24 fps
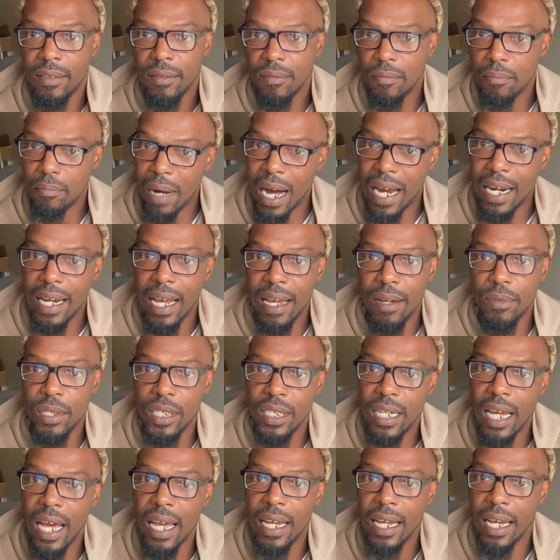my name was
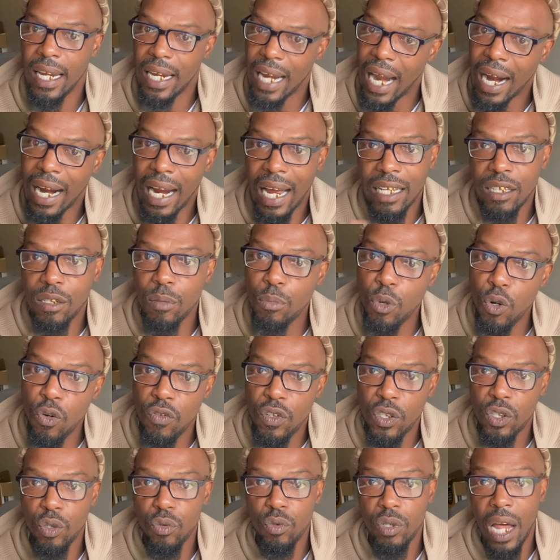Day, and I got to
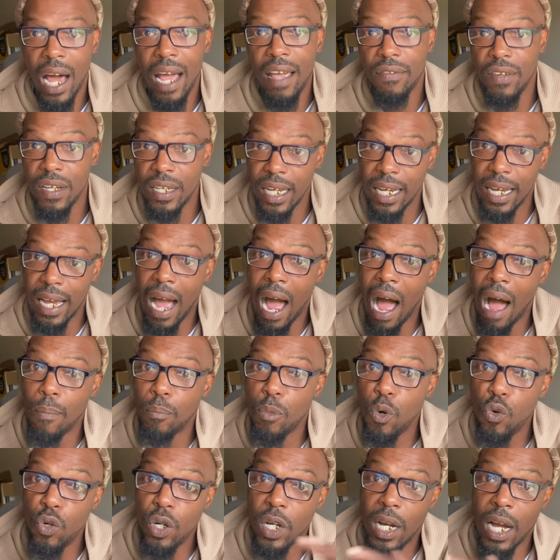moving through life. And then I
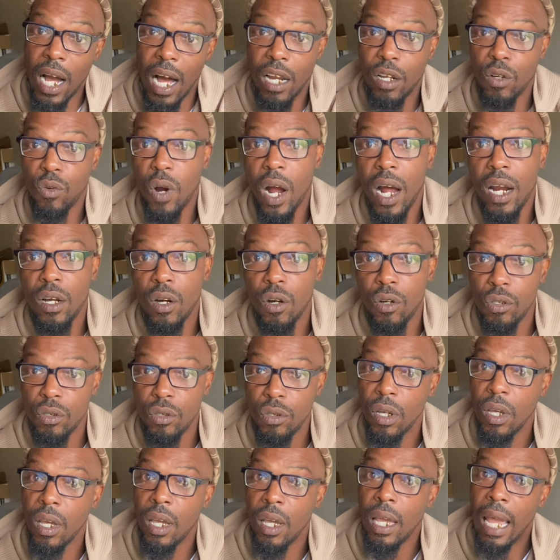moved to Colorado,
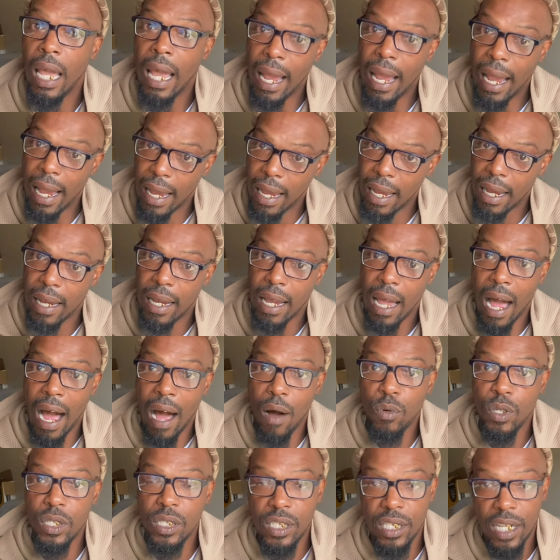and I
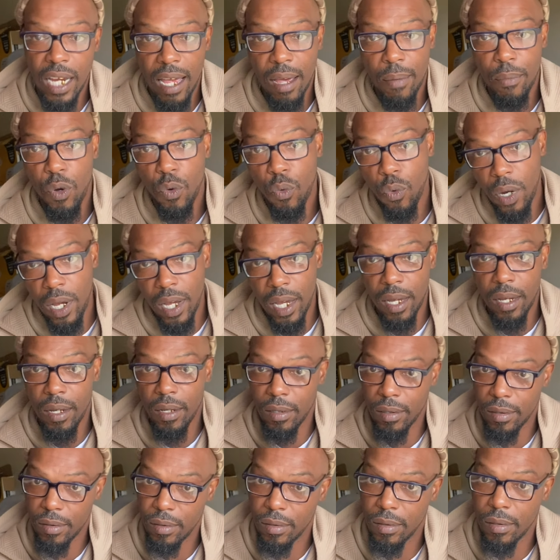was jamming with
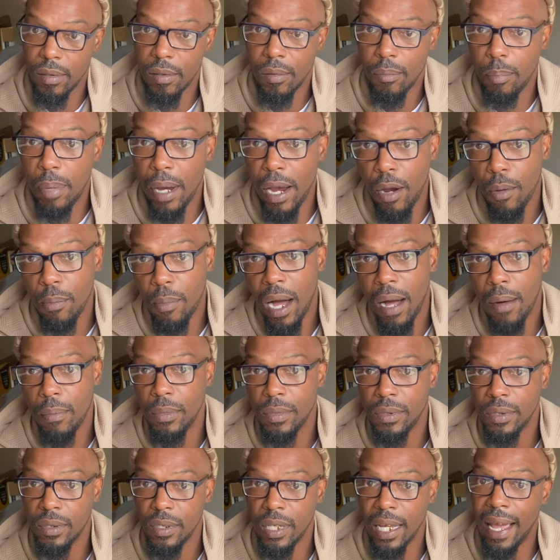Bear Mama,
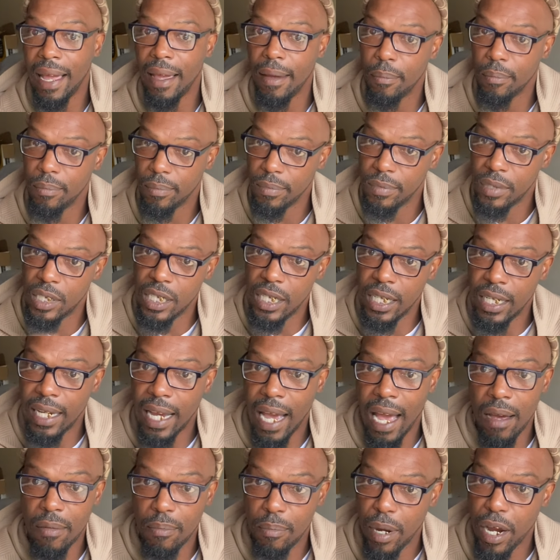and she
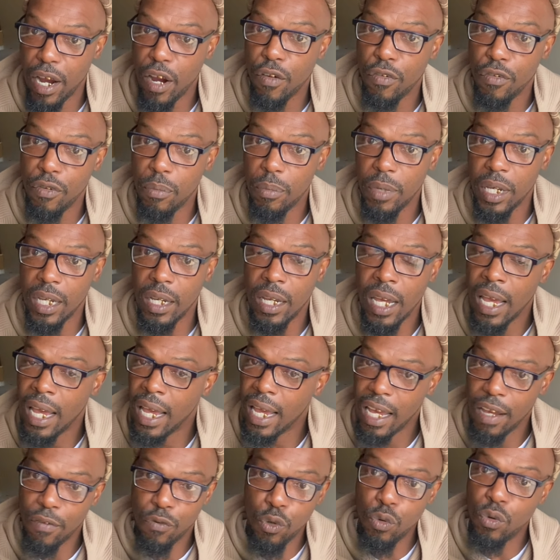got Bear for me.
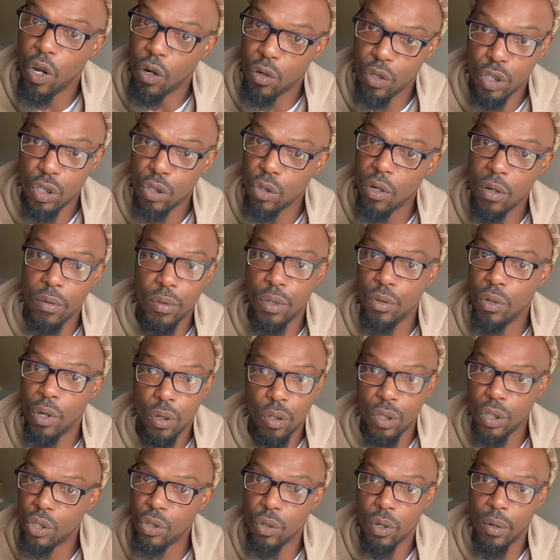If you know the story, you know
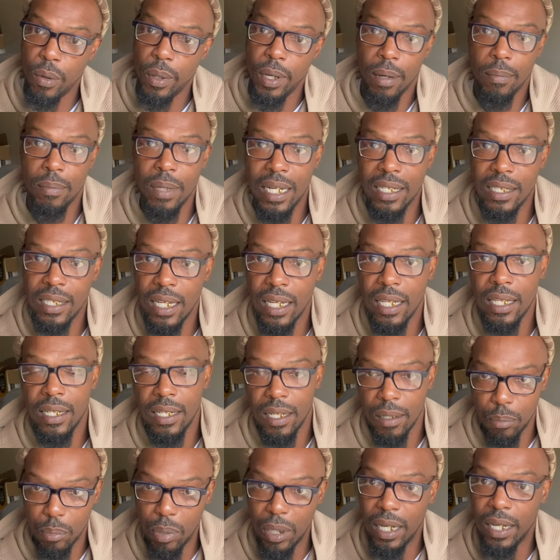the story. I'm not telling
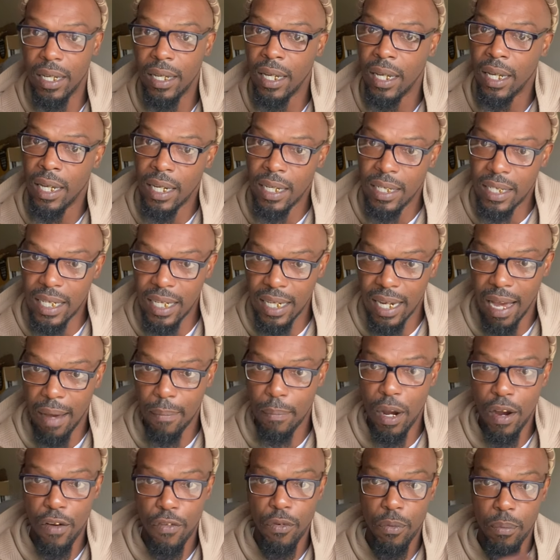it, but she got
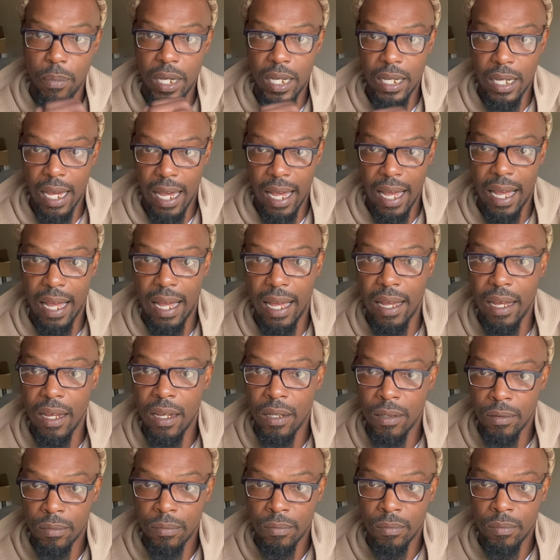Bear for me. And
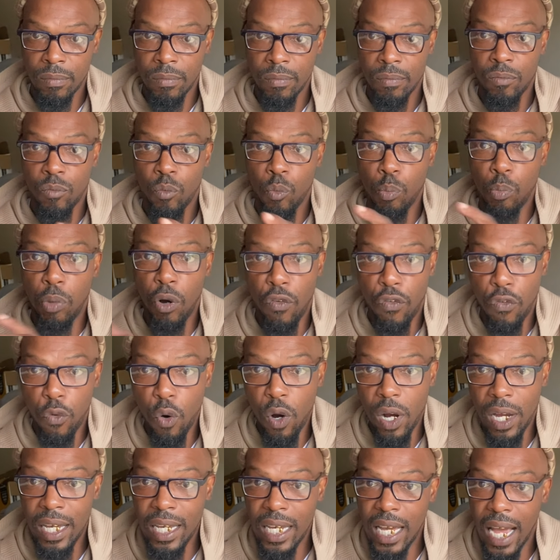
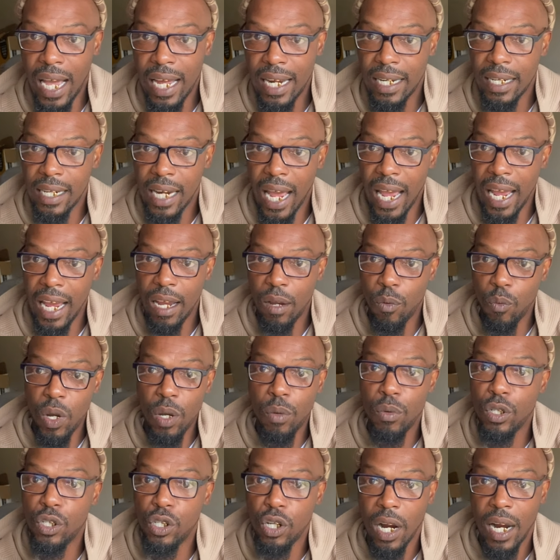before he had a name, we
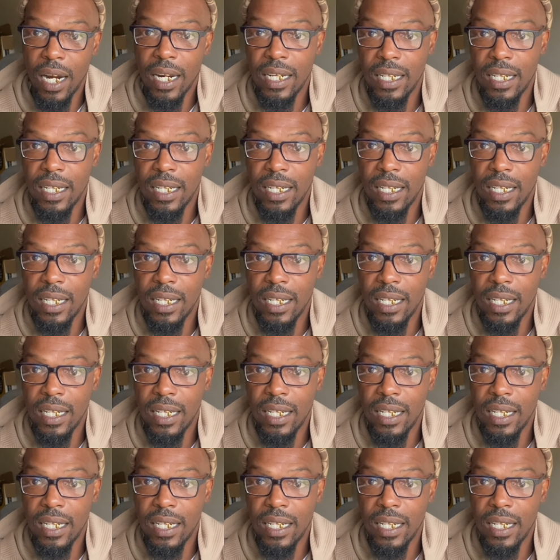were trying to